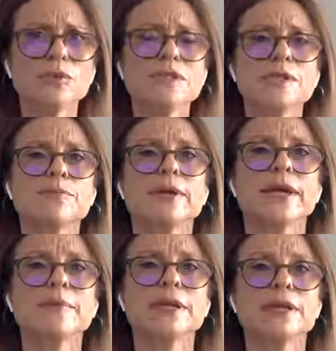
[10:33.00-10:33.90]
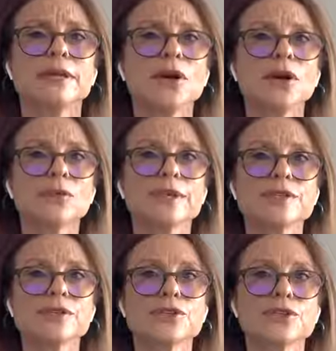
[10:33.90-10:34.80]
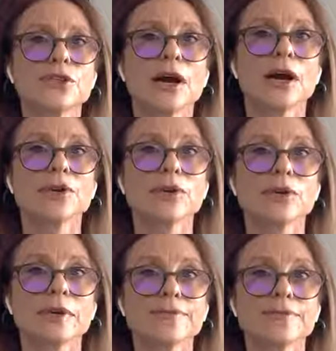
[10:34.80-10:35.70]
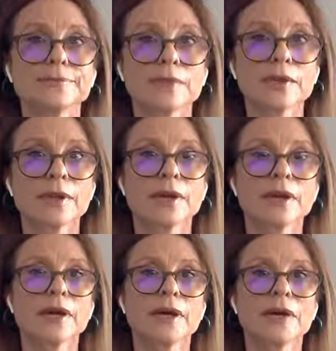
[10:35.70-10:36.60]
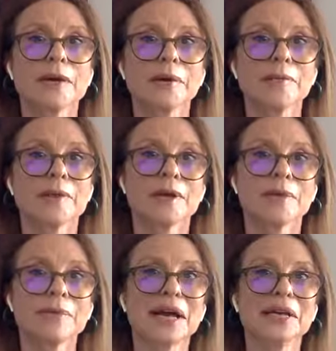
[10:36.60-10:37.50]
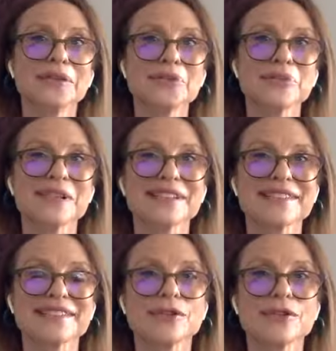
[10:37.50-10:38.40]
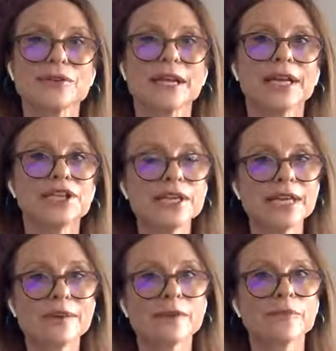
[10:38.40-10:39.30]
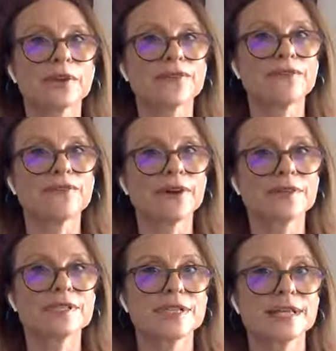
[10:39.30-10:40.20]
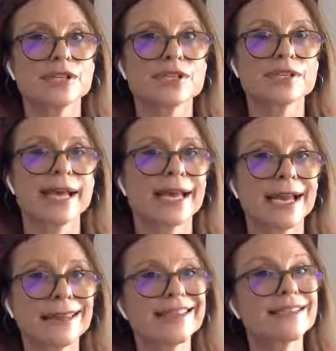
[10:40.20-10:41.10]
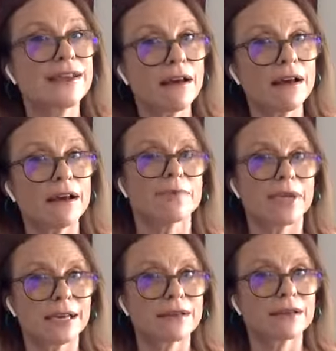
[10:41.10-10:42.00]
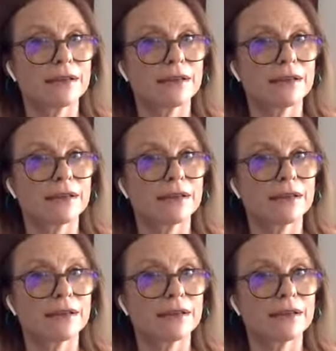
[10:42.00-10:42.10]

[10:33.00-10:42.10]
She was the preeminent researcher on grief back in the 20th century, and she came up with 5 stages that, at the time,